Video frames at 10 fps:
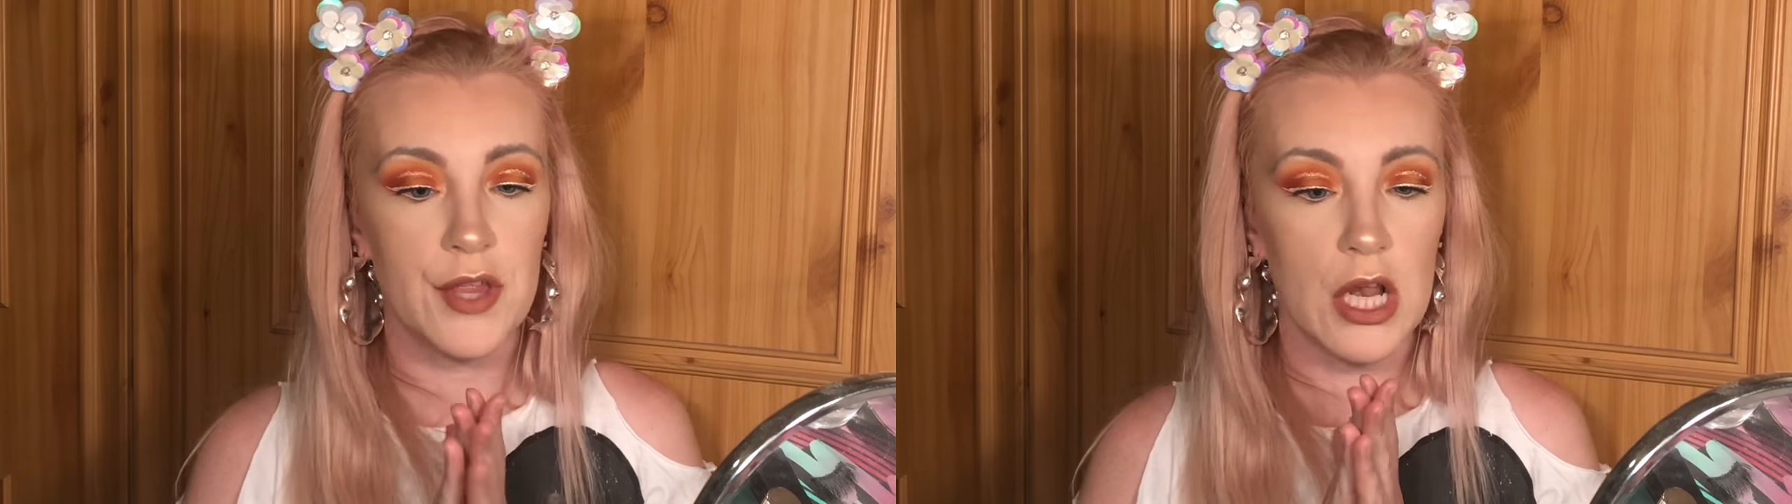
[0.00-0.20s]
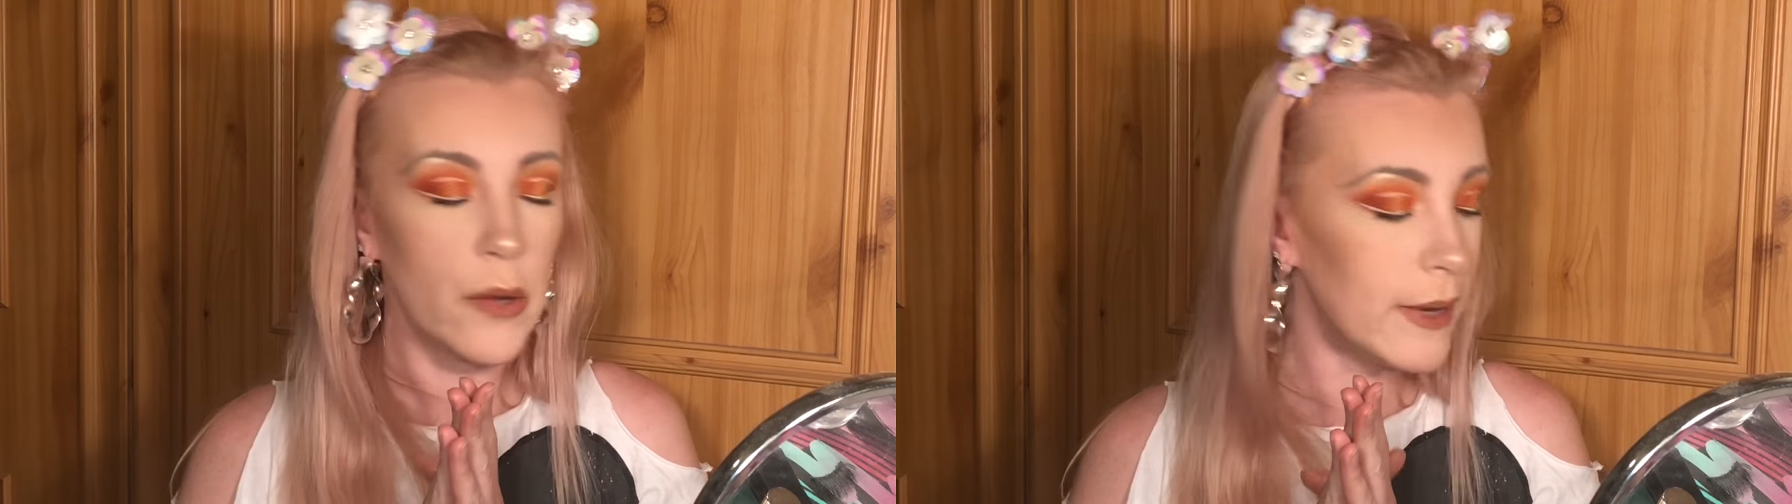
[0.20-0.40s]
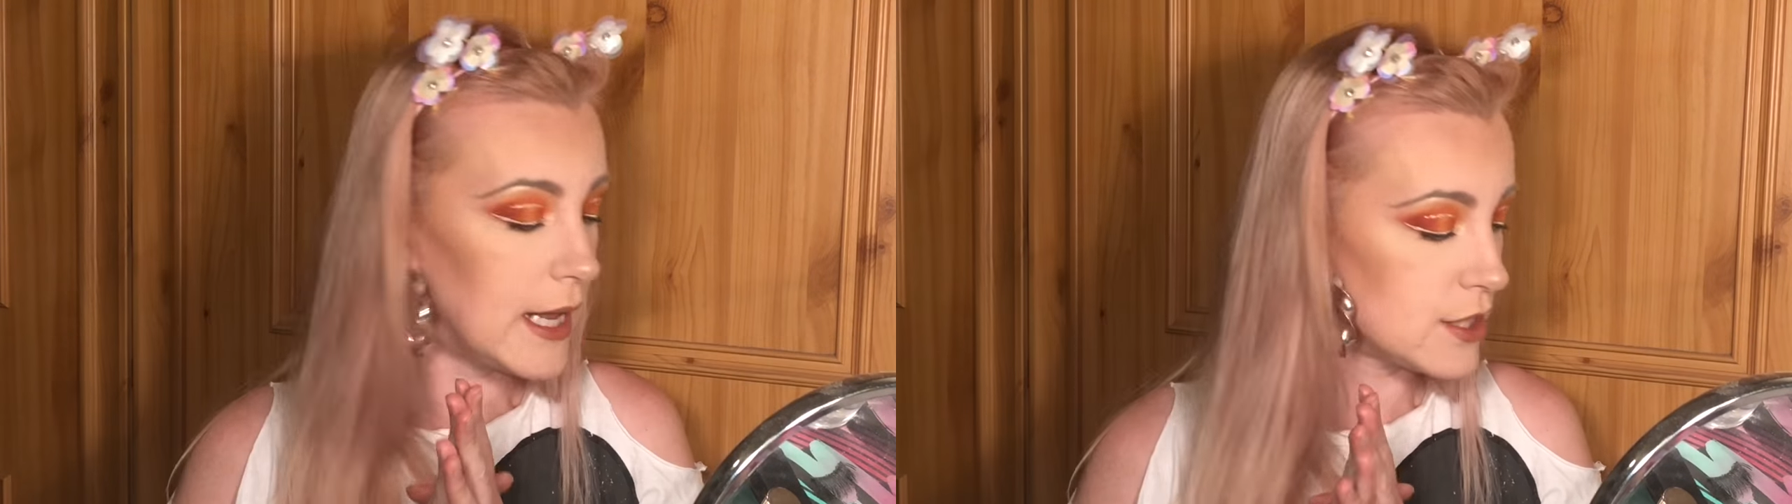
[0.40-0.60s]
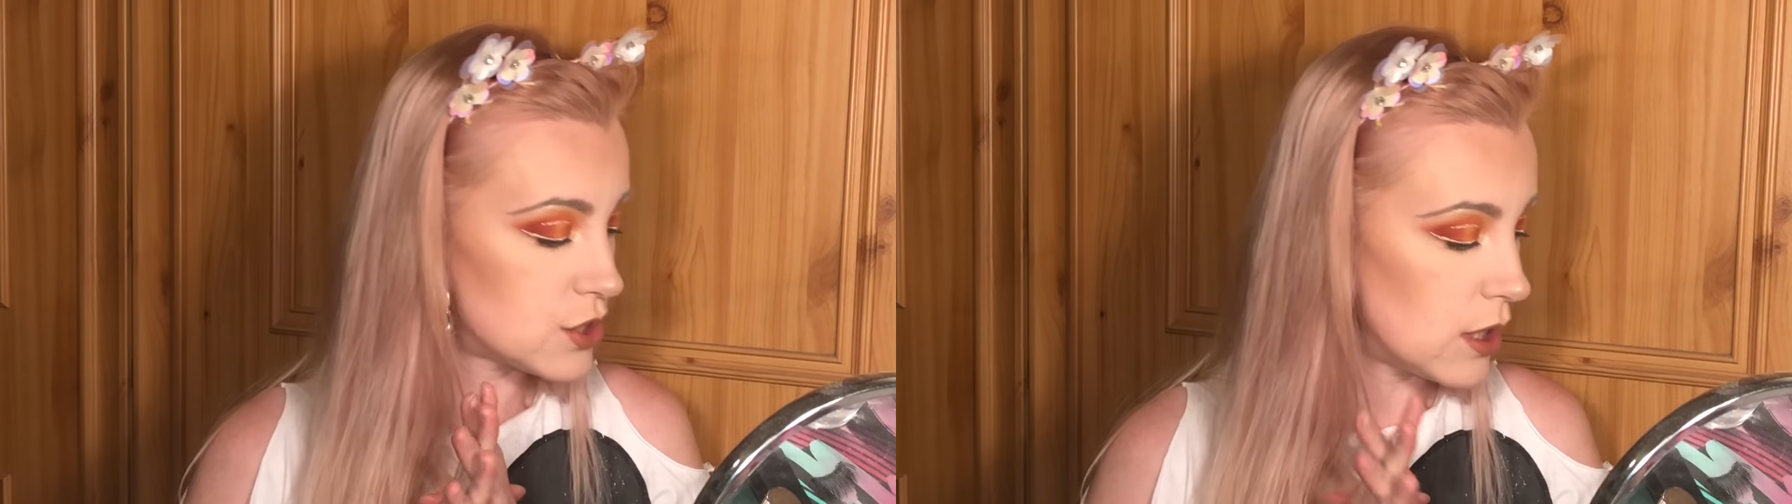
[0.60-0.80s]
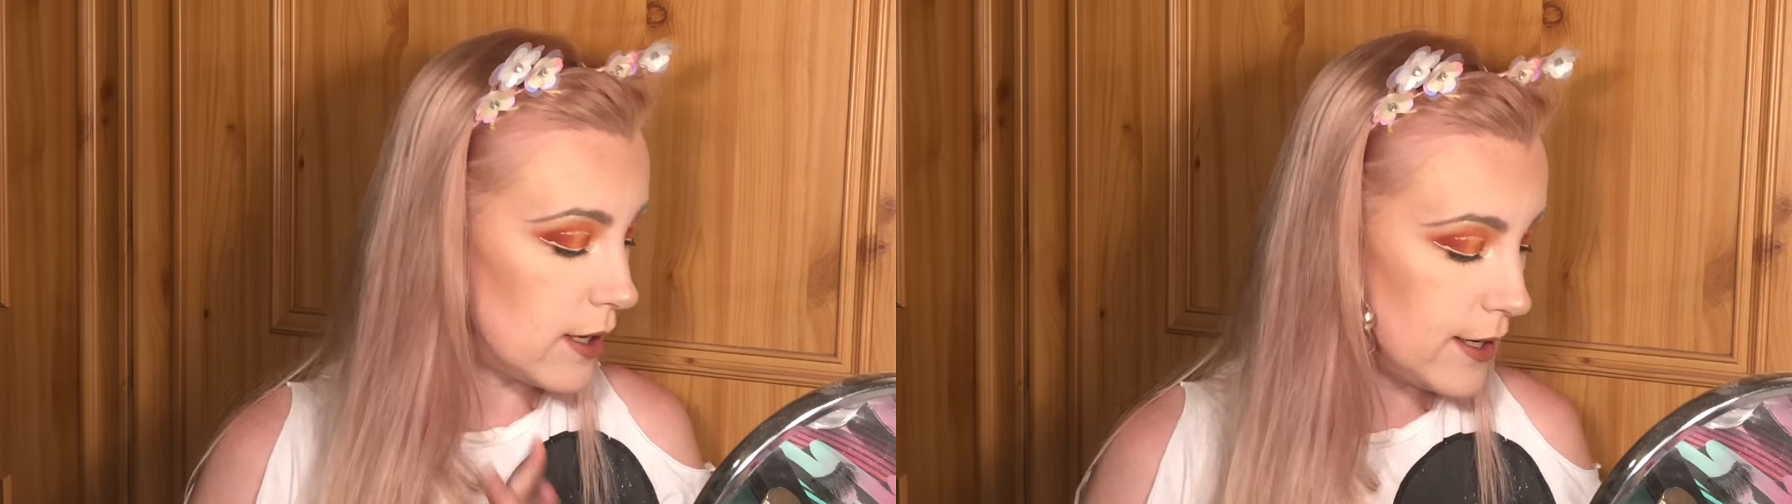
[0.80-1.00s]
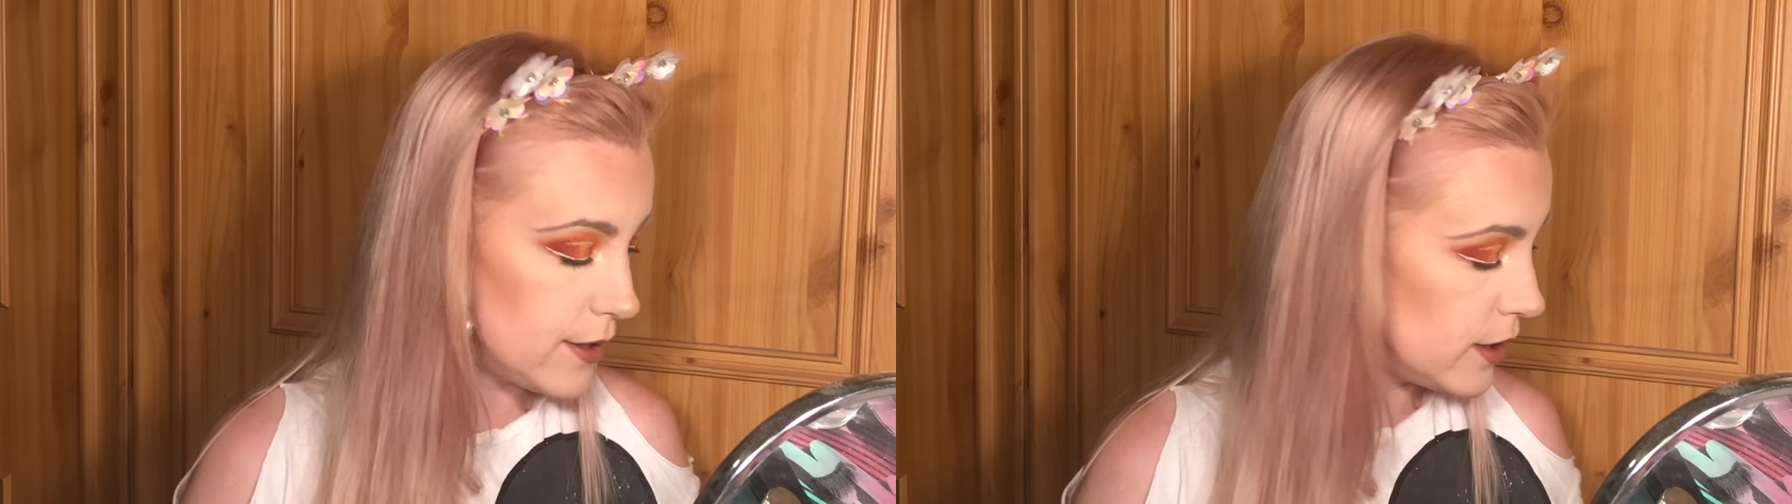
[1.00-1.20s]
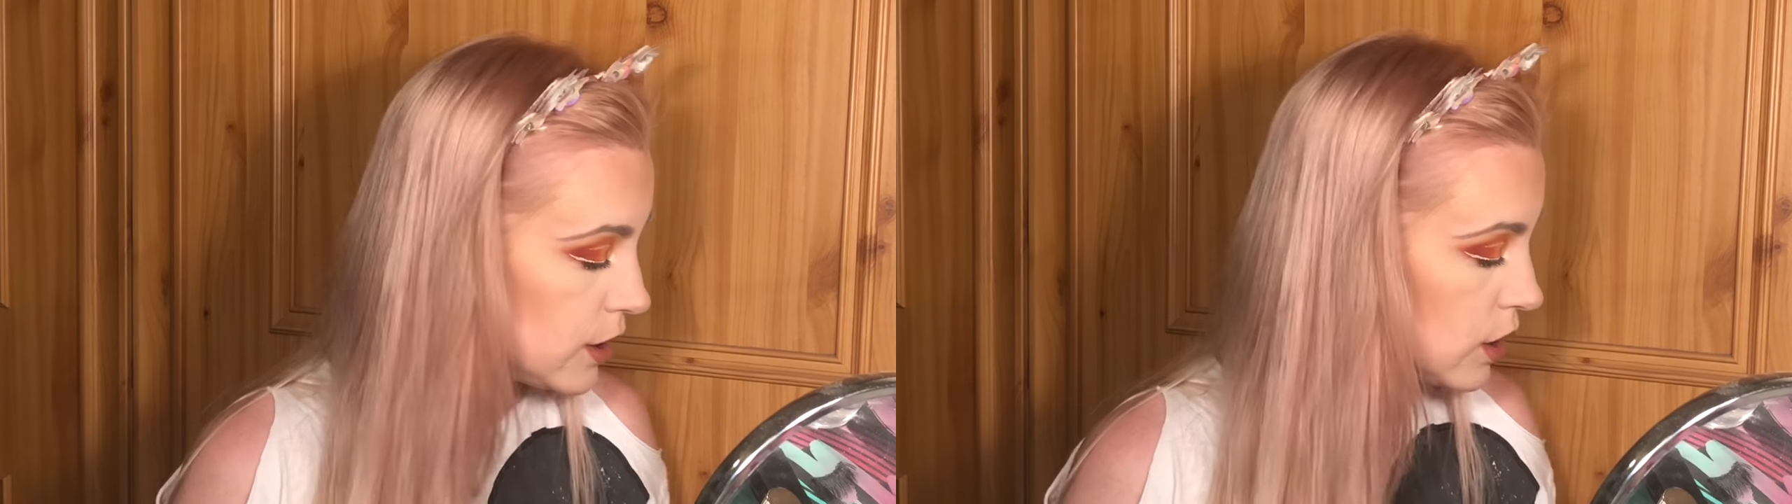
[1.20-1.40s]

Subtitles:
the lower lash line.